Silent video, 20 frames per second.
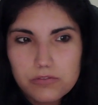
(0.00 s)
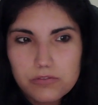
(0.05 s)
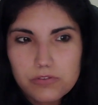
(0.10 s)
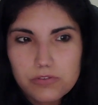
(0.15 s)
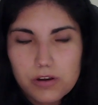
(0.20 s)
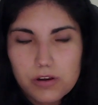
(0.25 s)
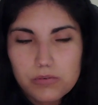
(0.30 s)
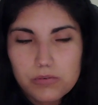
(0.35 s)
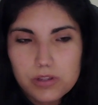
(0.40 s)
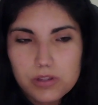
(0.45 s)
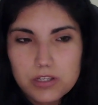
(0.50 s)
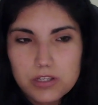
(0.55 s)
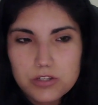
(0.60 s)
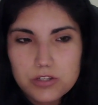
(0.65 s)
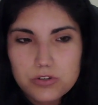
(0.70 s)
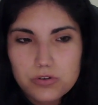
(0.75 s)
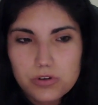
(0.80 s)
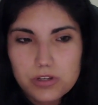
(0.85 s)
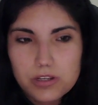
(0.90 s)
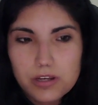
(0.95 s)
I really
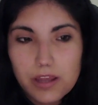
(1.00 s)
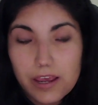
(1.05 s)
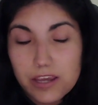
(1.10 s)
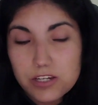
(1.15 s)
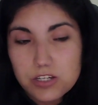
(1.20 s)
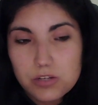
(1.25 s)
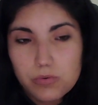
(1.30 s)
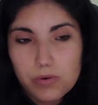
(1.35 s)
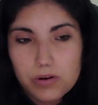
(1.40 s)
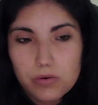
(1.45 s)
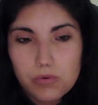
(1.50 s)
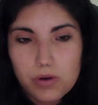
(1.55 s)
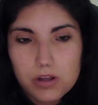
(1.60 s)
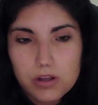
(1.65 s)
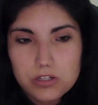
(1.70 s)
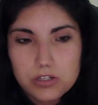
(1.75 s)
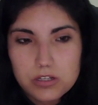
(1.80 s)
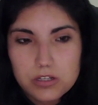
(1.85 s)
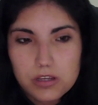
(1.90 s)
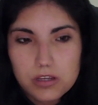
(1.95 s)
enjoyed it. I actually want to
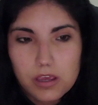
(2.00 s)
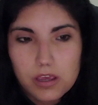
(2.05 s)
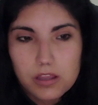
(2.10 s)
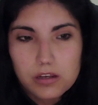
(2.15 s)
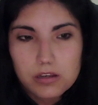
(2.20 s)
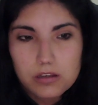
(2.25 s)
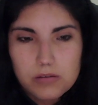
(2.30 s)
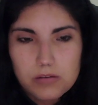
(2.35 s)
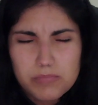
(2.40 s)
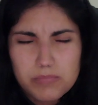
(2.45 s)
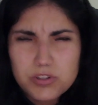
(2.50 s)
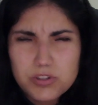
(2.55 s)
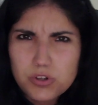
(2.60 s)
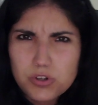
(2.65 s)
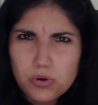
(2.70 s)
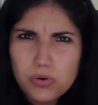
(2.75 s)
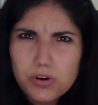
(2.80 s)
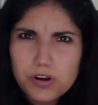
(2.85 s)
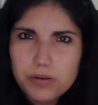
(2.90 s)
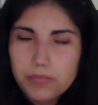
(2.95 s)
watch it again. But
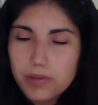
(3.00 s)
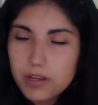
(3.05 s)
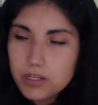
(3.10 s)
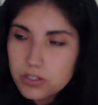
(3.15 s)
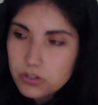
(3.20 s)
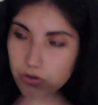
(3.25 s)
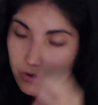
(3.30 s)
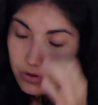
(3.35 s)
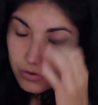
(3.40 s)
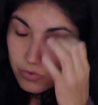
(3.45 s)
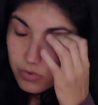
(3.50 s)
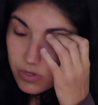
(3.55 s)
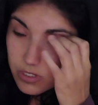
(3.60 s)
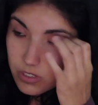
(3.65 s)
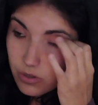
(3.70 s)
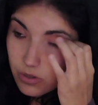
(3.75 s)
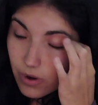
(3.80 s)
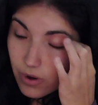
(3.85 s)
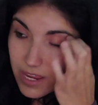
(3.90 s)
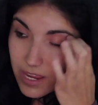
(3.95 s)
Joker, man. Joker was
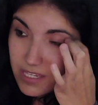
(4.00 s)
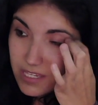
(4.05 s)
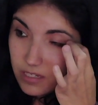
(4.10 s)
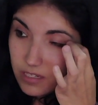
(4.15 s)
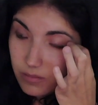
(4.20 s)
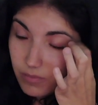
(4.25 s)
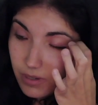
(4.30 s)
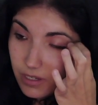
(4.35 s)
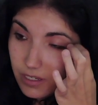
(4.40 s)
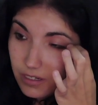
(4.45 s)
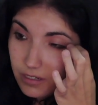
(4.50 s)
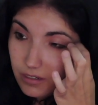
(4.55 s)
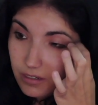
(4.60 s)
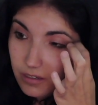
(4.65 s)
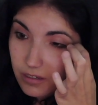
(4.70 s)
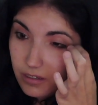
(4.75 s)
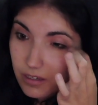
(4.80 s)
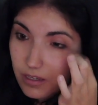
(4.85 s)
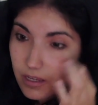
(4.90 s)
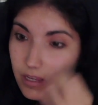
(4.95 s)
crazy, man.
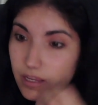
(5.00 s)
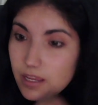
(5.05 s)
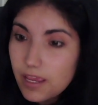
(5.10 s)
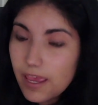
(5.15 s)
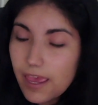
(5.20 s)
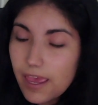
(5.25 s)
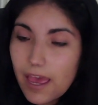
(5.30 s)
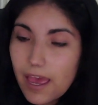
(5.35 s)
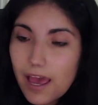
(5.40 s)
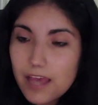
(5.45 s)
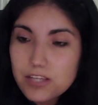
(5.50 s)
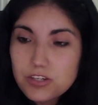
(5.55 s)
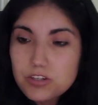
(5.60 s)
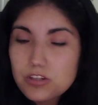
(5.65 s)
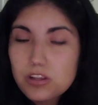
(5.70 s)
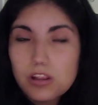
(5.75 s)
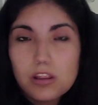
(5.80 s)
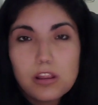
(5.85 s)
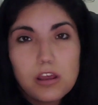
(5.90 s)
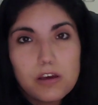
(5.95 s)
I just
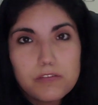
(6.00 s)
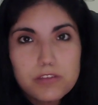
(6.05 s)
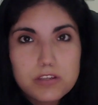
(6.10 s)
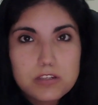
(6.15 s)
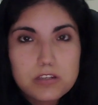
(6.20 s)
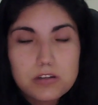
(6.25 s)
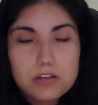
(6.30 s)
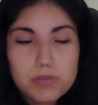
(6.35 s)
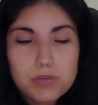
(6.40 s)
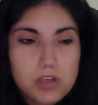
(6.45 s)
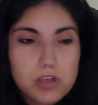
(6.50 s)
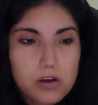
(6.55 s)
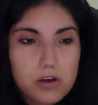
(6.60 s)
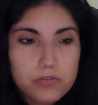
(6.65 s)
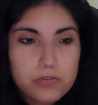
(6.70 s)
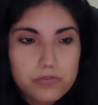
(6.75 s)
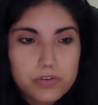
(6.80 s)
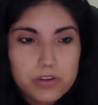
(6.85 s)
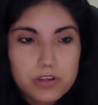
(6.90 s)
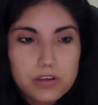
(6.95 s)
love the
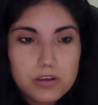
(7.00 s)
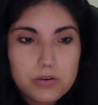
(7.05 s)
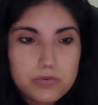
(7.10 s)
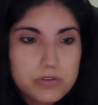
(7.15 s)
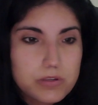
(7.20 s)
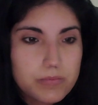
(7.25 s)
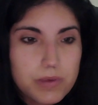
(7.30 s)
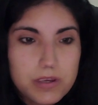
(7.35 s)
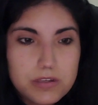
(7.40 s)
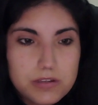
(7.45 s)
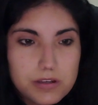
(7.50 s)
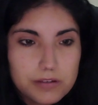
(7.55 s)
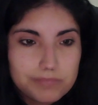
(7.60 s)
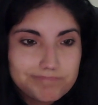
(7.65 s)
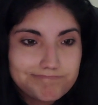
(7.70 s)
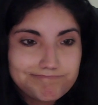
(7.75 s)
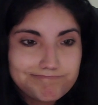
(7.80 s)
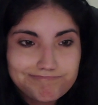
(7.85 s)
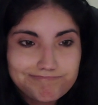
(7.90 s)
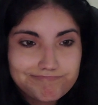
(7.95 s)
cinematography. It was amazing.
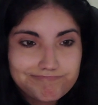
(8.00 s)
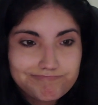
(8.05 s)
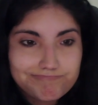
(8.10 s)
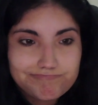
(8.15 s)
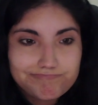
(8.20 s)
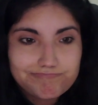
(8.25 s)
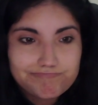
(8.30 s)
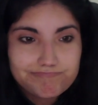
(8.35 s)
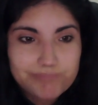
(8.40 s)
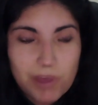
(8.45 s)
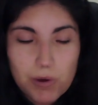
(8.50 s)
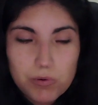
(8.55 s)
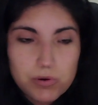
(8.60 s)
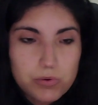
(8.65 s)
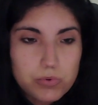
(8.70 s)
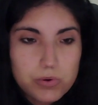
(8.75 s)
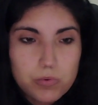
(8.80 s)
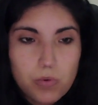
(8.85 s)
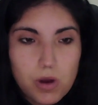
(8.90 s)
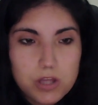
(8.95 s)
I want to
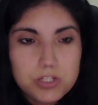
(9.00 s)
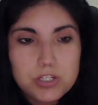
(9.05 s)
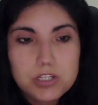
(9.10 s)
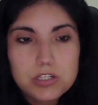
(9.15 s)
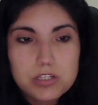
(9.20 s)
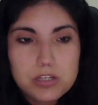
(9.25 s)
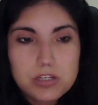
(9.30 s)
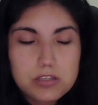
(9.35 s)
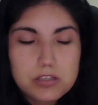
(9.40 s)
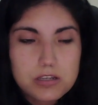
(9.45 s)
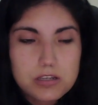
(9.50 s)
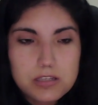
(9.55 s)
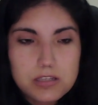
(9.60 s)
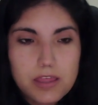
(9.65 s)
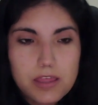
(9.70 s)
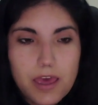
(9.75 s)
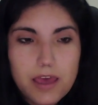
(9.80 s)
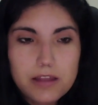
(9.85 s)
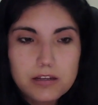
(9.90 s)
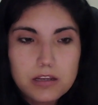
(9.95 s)
rewatch it just because of
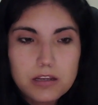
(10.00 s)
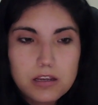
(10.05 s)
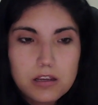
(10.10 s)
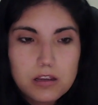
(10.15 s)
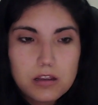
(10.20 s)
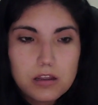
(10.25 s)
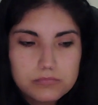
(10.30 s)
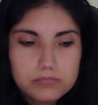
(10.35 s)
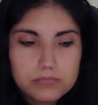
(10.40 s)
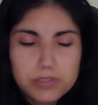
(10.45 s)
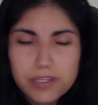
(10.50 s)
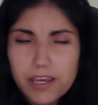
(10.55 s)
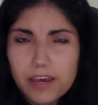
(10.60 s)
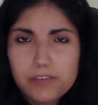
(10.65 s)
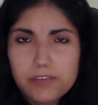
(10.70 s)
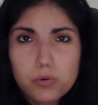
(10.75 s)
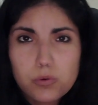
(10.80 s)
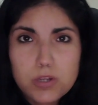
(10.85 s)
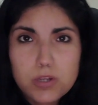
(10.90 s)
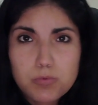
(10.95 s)
that. But yeah, I have
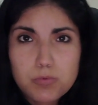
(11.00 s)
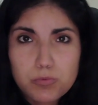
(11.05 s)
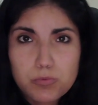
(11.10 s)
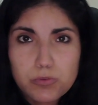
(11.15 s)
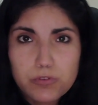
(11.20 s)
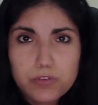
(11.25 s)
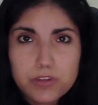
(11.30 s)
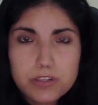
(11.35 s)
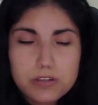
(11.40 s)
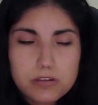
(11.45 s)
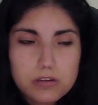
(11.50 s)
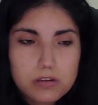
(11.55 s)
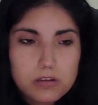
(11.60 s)
to watch more movies.